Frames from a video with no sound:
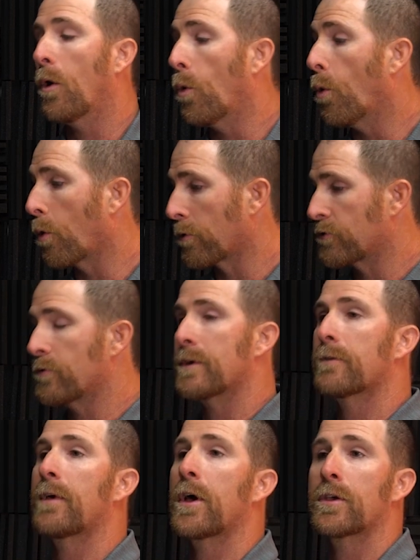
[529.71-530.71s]
or do the
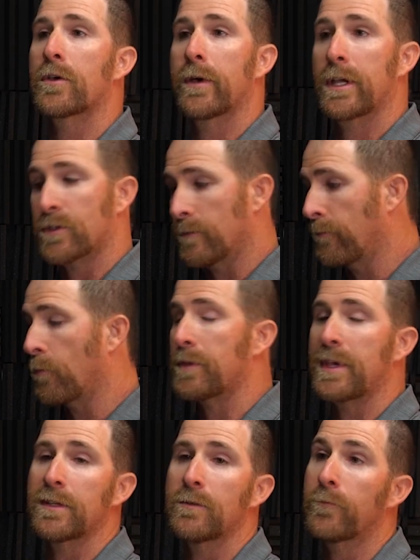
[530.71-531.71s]
evaluation for
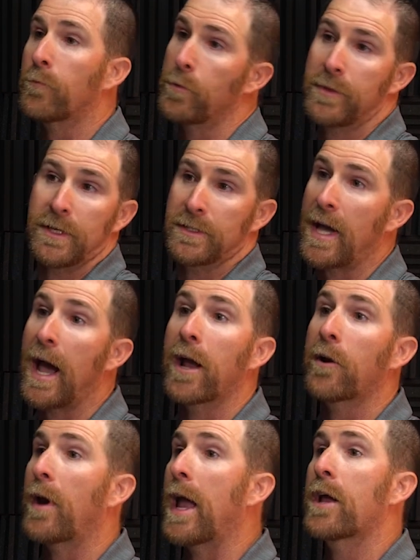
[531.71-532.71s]
the
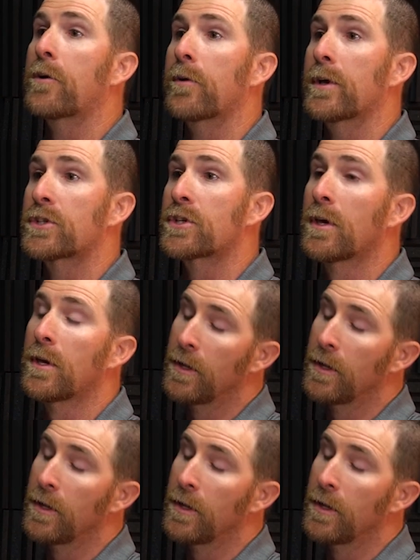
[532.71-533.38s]
entire acreage.